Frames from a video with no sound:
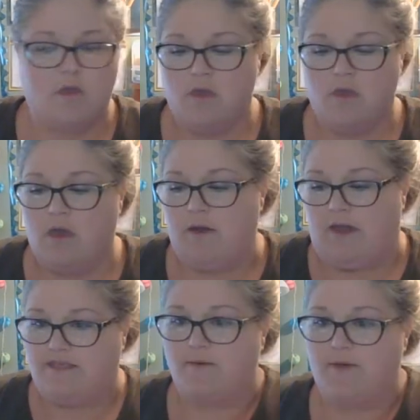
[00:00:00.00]
All
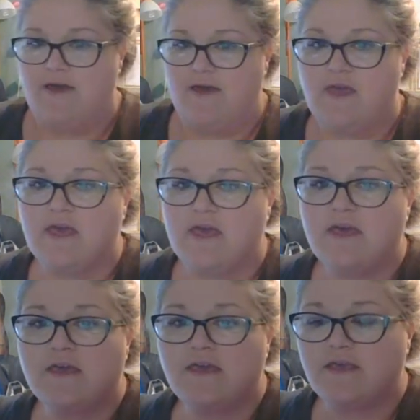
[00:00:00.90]
right, so we have
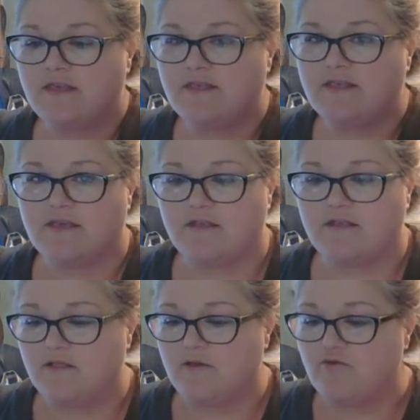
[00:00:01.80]
6
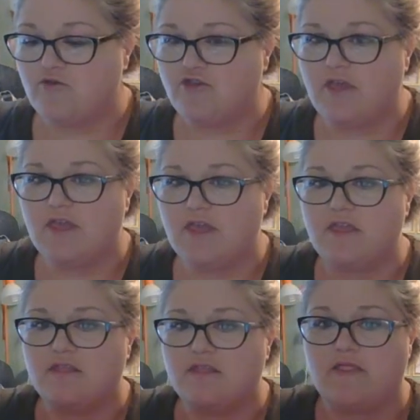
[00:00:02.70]

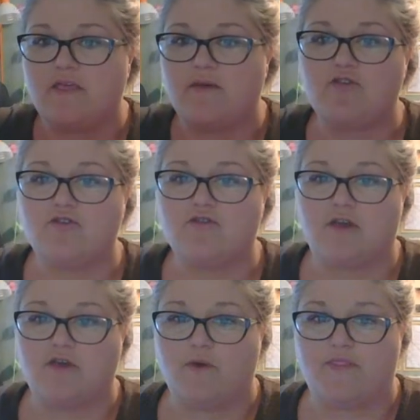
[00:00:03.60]
solutions, and let me just
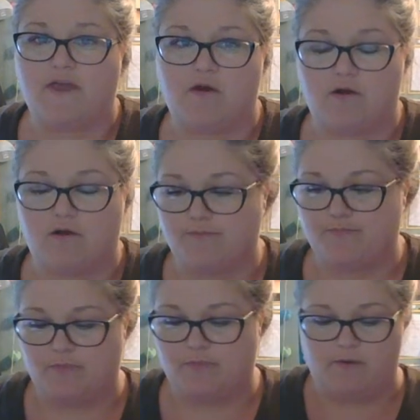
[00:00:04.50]
tell you what they are.
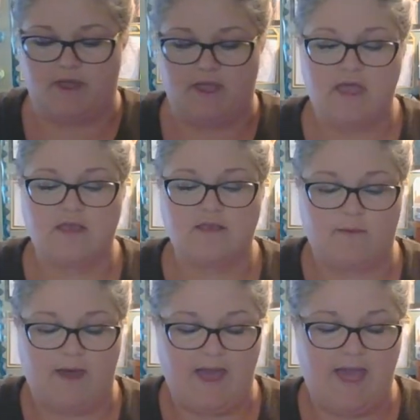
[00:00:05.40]
All right,
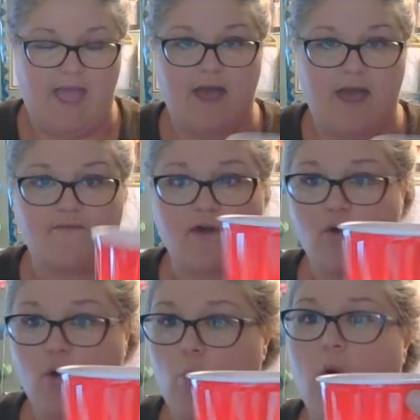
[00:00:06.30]
so I have
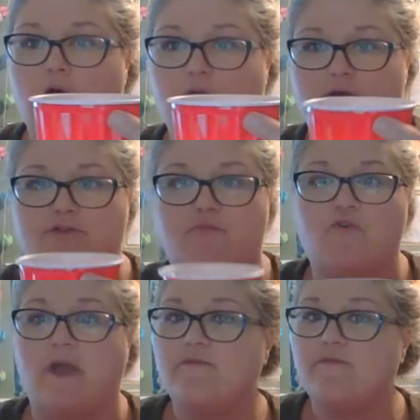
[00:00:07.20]
water. So
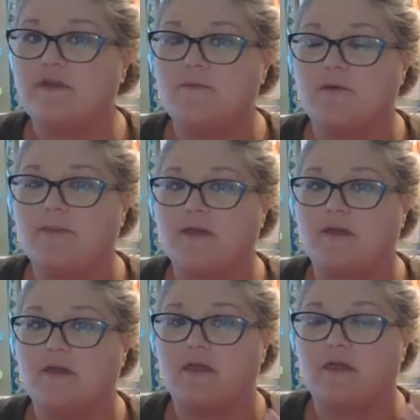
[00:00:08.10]
for every
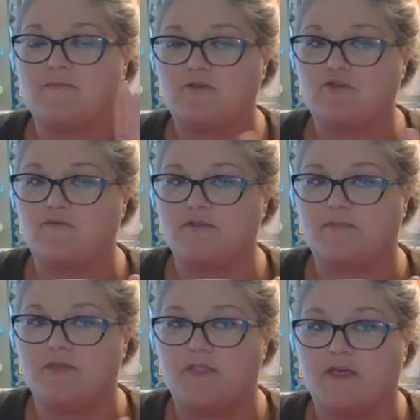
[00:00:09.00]
experiment, especially for
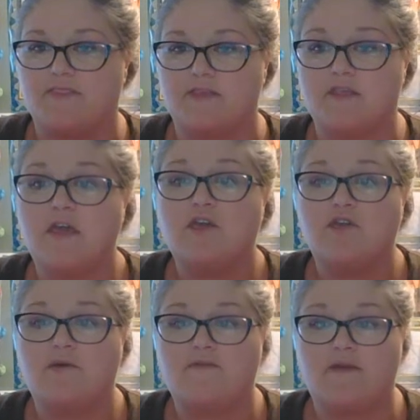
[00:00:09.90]
something like this,
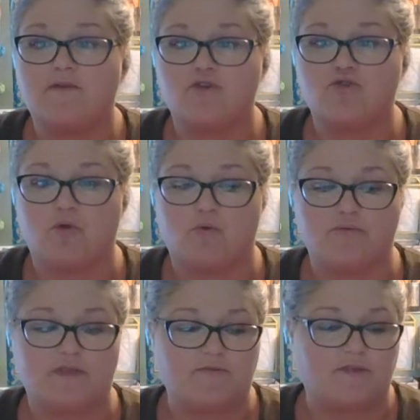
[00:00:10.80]
you have to have a
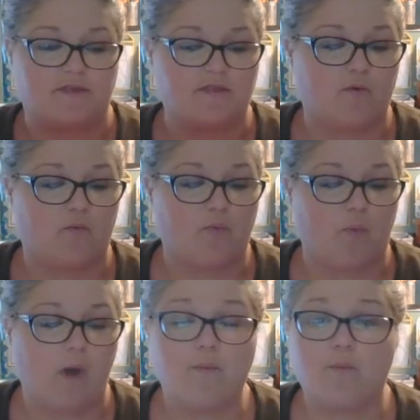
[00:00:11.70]
controlled substance. So
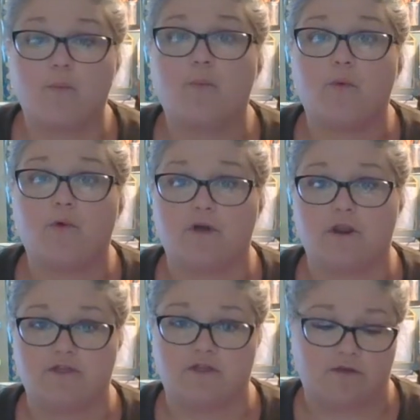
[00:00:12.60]
what we're going
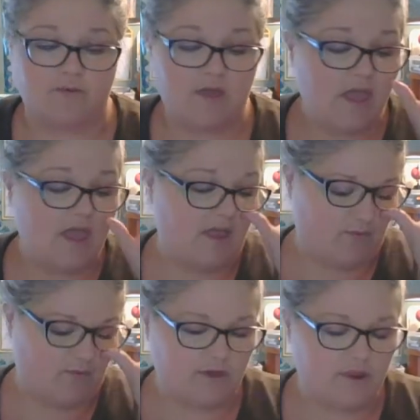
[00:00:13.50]
to do
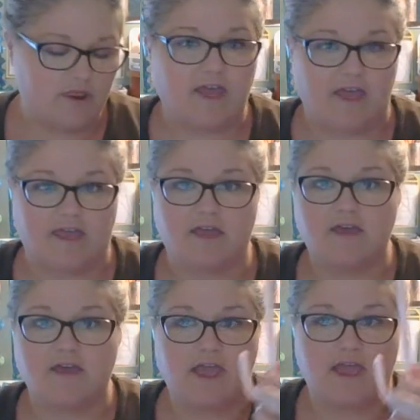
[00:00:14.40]
is we're going to take
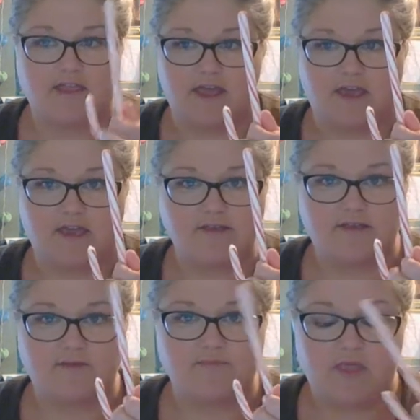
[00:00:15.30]
candy
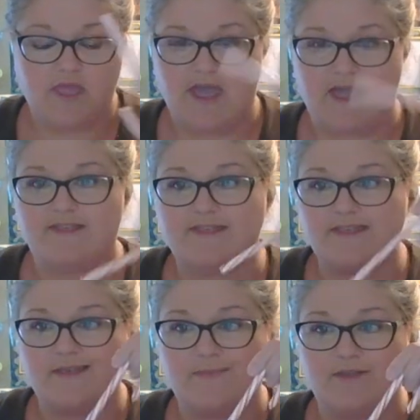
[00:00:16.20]
canes and
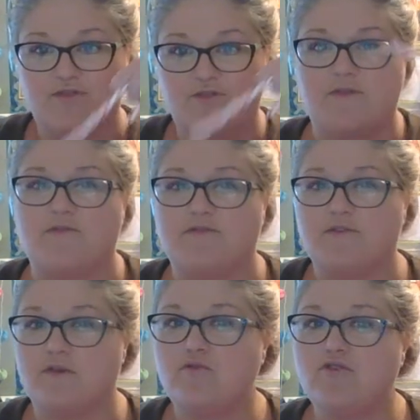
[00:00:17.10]
stick them into different
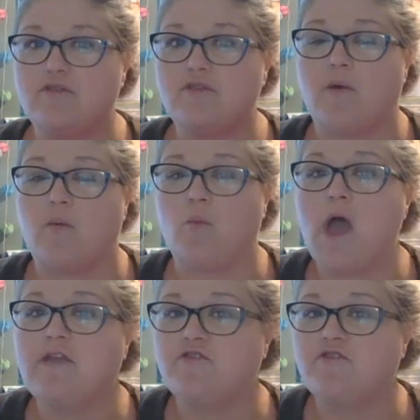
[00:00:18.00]
solutions and
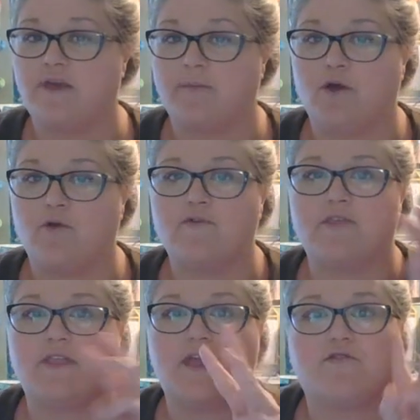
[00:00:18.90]
watch them over
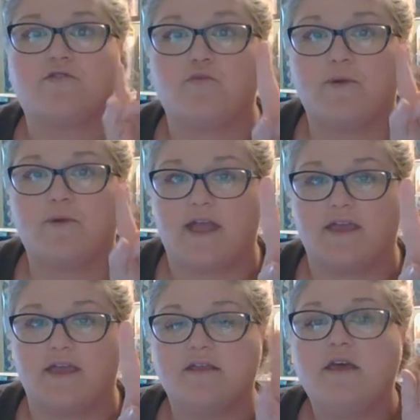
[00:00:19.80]
the next 3
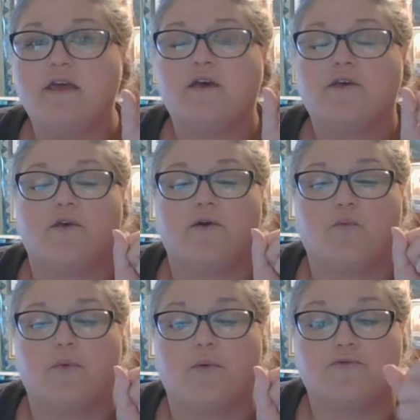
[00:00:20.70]
days. So
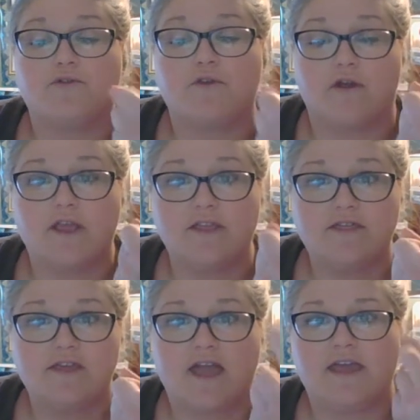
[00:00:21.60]
we're starting it
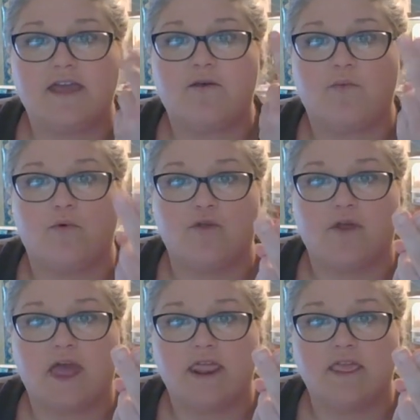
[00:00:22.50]
today. We'll
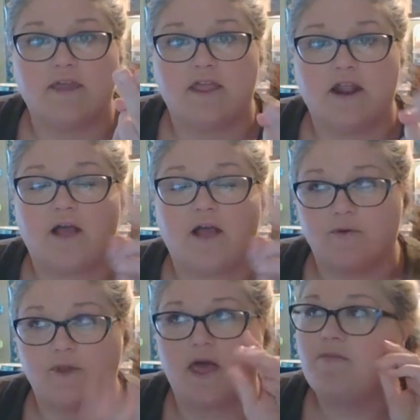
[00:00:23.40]
look at it again. I'll
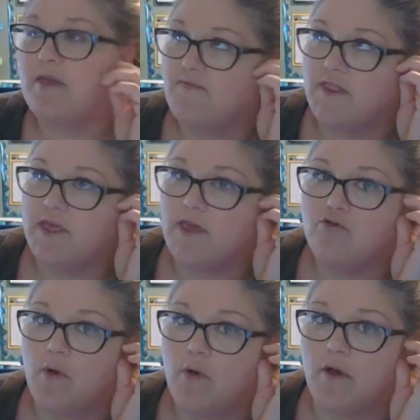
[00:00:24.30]
do an update video
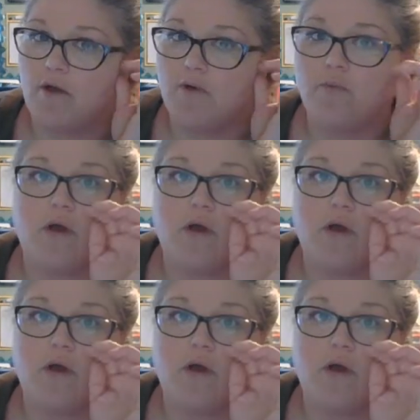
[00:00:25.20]
tomorrow